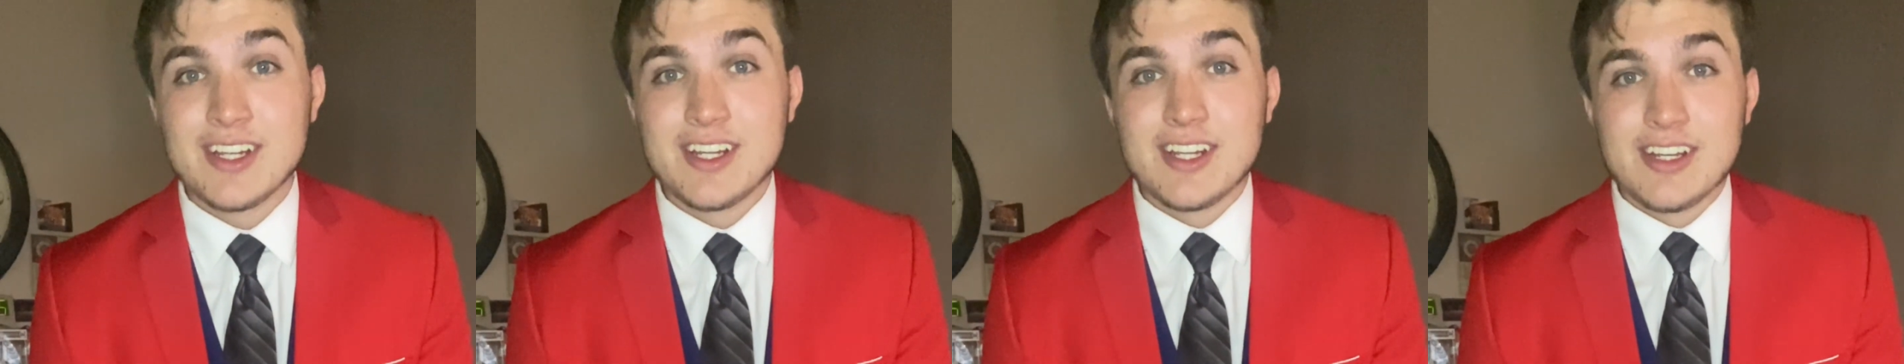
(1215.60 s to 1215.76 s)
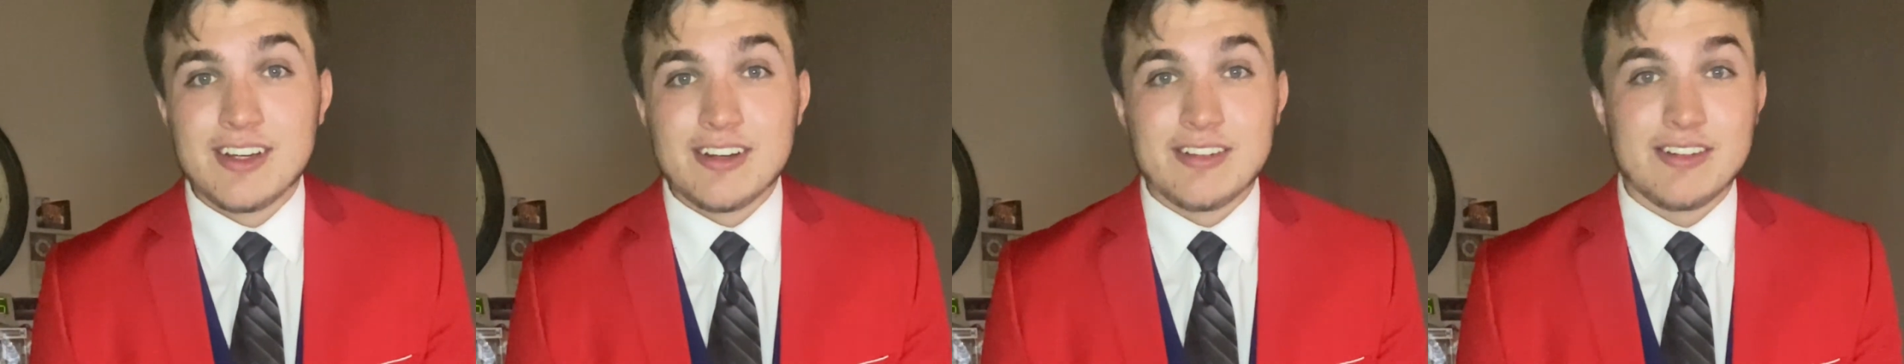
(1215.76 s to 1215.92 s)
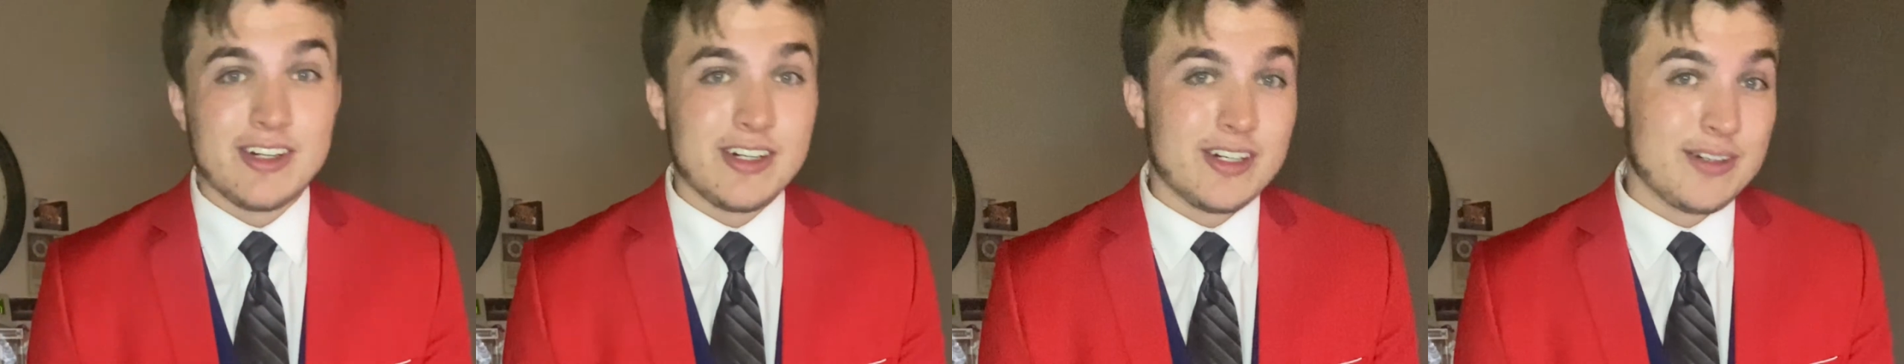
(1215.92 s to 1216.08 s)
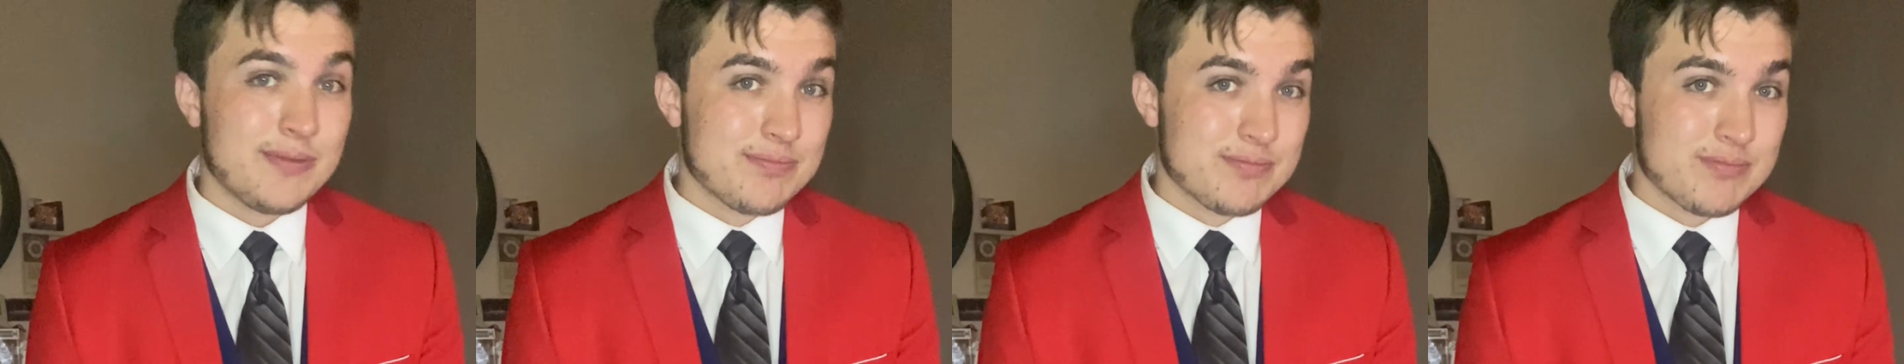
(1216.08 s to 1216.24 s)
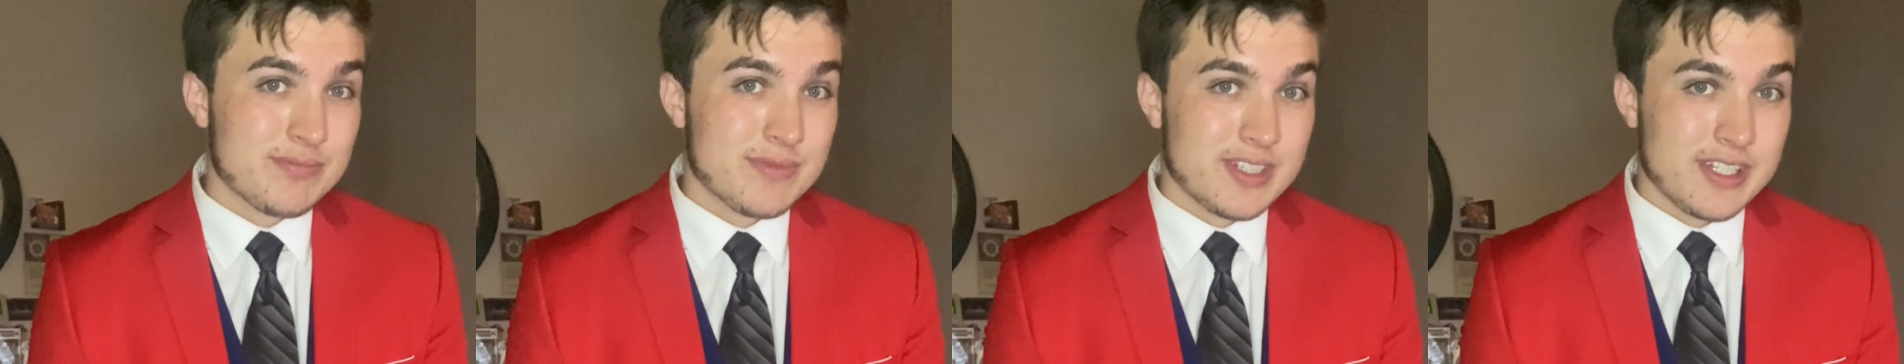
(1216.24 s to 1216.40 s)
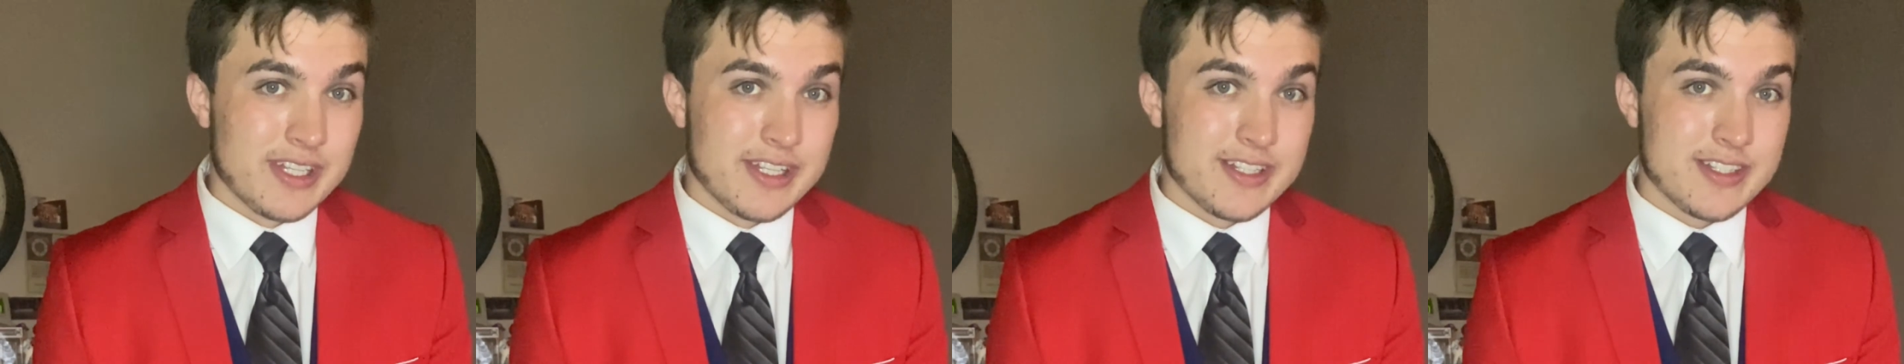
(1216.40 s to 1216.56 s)
well,
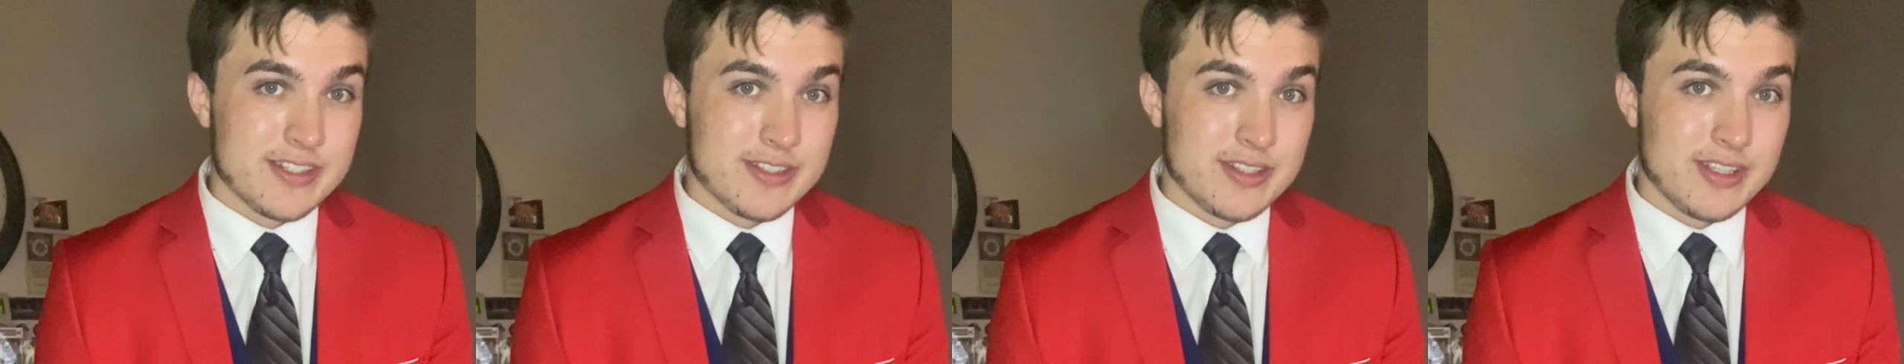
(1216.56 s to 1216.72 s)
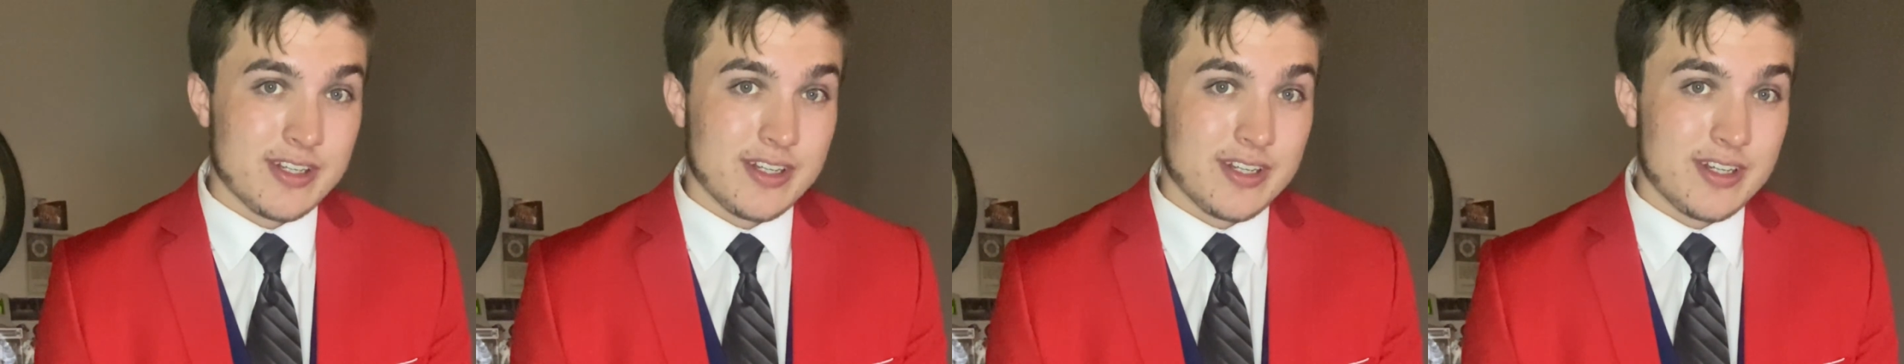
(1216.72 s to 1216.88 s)
this is